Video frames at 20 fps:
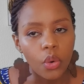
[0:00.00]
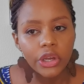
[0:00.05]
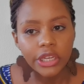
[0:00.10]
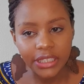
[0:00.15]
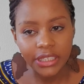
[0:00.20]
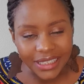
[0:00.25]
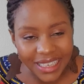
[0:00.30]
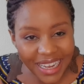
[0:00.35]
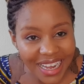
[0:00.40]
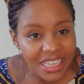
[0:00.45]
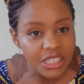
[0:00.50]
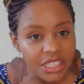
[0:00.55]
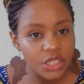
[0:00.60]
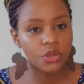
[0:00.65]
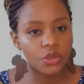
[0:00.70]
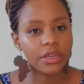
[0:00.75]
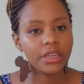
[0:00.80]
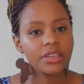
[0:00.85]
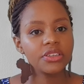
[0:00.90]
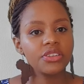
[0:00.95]
Yes, you
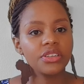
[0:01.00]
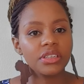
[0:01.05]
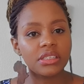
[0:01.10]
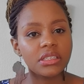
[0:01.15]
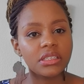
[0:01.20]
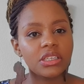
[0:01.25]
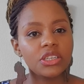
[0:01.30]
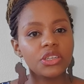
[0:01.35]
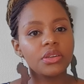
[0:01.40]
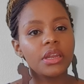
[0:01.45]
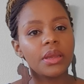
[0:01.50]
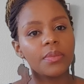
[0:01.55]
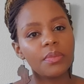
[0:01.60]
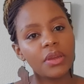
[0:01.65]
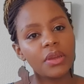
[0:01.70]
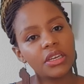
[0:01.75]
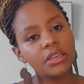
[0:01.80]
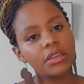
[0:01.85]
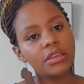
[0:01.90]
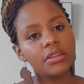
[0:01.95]
can transition
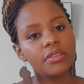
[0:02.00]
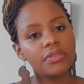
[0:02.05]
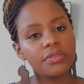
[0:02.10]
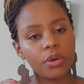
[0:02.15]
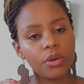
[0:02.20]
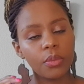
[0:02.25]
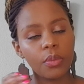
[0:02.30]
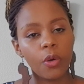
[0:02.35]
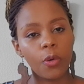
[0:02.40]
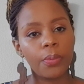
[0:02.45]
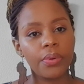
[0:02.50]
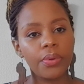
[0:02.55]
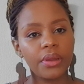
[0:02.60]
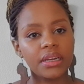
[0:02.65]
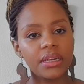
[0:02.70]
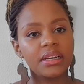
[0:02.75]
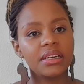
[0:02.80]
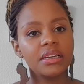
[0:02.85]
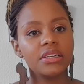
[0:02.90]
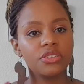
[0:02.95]
immediately from au
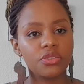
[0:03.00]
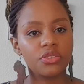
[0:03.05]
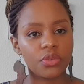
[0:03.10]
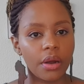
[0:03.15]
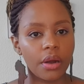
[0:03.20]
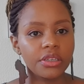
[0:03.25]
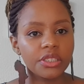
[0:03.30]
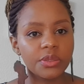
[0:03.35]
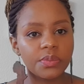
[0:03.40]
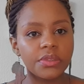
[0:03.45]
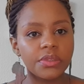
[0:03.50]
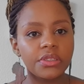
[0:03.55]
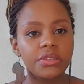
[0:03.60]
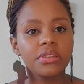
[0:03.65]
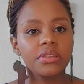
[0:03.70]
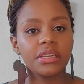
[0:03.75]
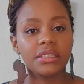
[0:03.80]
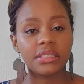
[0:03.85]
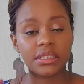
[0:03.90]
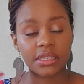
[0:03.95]
pair into Ausbildung.
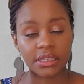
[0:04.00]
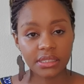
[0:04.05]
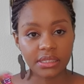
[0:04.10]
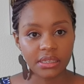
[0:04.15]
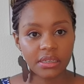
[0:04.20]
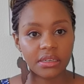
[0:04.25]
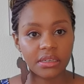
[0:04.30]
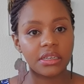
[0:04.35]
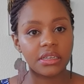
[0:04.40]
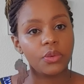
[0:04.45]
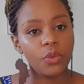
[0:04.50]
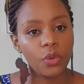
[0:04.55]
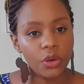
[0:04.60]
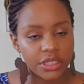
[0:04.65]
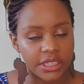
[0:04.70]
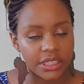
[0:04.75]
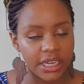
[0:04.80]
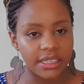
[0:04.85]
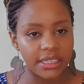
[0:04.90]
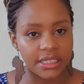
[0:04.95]
That's exactly
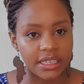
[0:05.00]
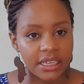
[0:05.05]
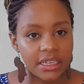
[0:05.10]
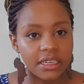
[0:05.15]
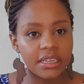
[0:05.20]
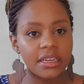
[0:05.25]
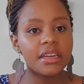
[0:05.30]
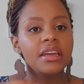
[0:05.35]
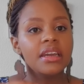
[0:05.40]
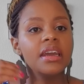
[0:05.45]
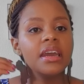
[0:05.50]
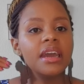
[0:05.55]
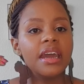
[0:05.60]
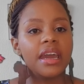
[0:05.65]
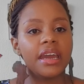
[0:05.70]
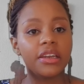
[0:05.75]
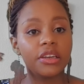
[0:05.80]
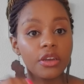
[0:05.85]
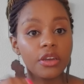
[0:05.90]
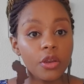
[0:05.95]
what I did.
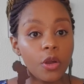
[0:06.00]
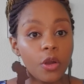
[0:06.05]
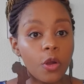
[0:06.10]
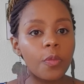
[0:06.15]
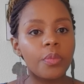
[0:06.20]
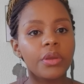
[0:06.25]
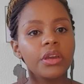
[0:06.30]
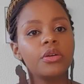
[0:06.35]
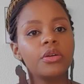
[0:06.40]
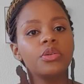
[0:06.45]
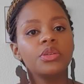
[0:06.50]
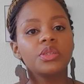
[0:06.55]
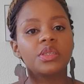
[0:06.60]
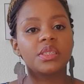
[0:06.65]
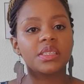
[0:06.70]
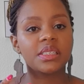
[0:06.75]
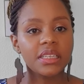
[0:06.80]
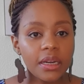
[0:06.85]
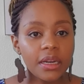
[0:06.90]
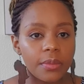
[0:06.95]
And no, because
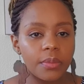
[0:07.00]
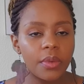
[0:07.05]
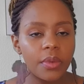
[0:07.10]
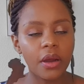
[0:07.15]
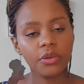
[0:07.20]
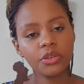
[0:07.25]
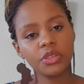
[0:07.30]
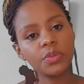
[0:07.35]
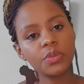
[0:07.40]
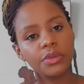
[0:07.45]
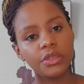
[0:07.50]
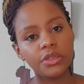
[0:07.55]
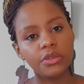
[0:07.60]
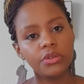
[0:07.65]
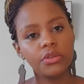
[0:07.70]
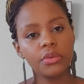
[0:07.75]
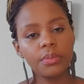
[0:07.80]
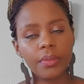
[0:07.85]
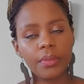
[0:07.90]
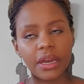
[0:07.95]
some
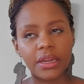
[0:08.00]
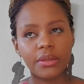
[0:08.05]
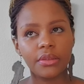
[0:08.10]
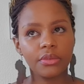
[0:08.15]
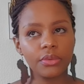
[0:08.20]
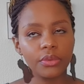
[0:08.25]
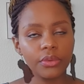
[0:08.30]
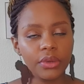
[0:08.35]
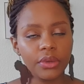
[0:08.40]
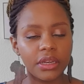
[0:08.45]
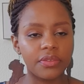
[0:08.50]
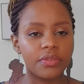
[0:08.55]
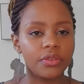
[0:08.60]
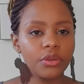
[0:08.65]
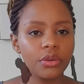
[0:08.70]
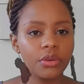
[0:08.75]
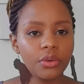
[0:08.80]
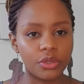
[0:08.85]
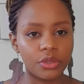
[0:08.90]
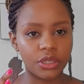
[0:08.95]
Ausbildung, by the way, if you
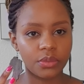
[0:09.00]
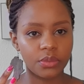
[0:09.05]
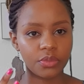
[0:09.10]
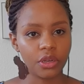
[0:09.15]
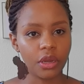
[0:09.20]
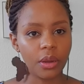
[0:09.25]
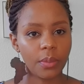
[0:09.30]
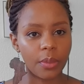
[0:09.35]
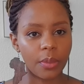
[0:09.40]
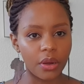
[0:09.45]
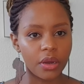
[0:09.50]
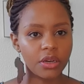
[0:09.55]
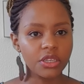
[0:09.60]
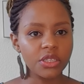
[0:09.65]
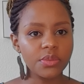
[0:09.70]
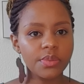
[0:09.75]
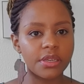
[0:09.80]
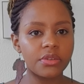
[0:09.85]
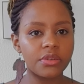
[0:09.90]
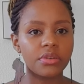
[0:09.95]
don't know what I'm talking about,
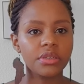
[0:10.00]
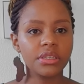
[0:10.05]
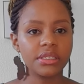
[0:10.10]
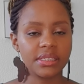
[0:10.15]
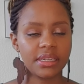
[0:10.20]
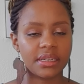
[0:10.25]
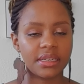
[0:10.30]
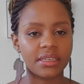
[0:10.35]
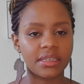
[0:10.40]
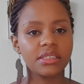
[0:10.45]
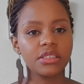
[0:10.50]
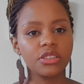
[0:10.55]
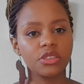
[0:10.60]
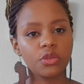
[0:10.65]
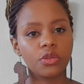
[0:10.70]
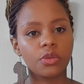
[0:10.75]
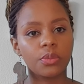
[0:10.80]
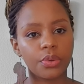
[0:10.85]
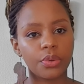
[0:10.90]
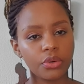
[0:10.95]
Ausbildung is the nursing
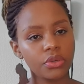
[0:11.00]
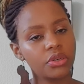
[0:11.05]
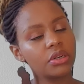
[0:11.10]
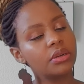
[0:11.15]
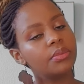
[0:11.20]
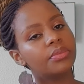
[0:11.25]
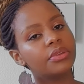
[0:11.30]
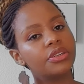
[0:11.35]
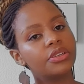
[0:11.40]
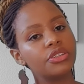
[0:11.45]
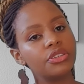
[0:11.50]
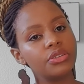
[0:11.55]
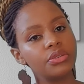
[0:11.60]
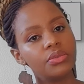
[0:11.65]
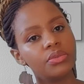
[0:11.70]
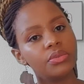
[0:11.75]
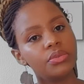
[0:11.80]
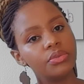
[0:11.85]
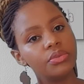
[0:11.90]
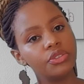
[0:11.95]
school program that you
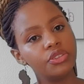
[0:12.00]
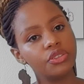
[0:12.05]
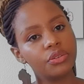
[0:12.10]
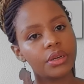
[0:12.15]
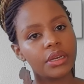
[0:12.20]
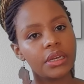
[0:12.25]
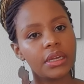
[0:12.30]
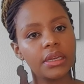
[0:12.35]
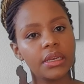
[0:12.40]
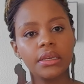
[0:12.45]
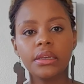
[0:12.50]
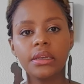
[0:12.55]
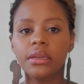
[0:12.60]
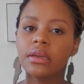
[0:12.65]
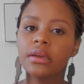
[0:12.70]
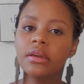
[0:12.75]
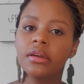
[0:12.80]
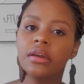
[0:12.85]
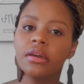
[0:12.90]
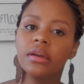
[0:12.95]
join
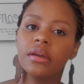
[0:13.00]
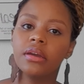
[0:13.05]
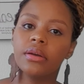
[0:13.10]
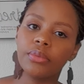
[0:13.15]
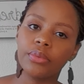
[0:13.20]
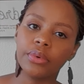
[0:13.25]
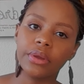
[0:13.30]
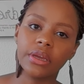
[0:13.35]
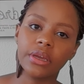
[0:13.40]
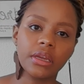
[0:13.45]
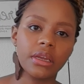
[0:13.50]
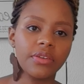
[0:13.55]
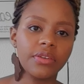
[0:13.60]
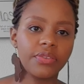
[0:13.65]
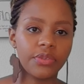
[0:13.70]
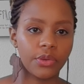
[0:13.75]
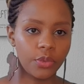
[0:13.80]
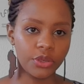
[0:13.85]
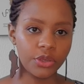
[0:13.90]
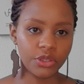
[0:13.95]
if
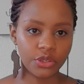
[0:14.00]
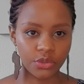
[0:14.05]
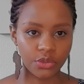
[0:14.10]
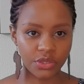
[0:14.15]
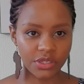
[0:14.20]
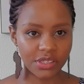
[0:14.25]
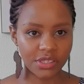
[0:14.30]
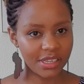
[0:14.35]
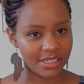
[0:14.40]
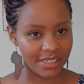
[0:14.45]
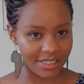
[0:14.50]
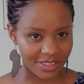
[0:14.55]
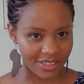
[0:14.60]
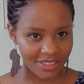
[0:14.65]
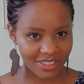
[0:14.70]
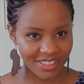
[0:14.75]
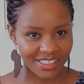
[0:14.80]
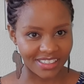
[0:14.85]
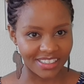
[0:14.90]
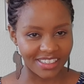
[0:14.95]
you want to study
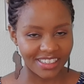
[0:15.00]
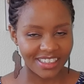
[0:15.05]
nursing.